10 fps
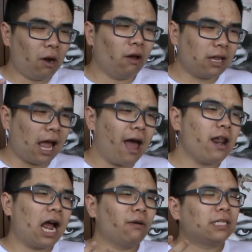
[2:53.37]
Beyond
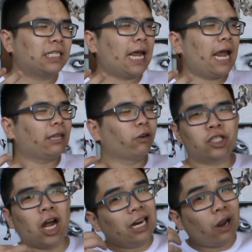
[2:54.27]
that, I would say
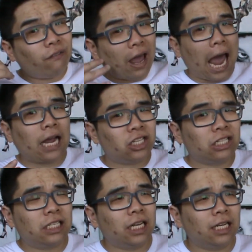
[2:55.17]
there's not enough
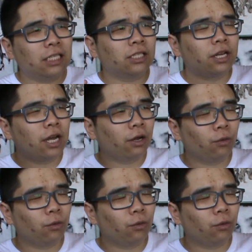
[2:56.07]
action scenes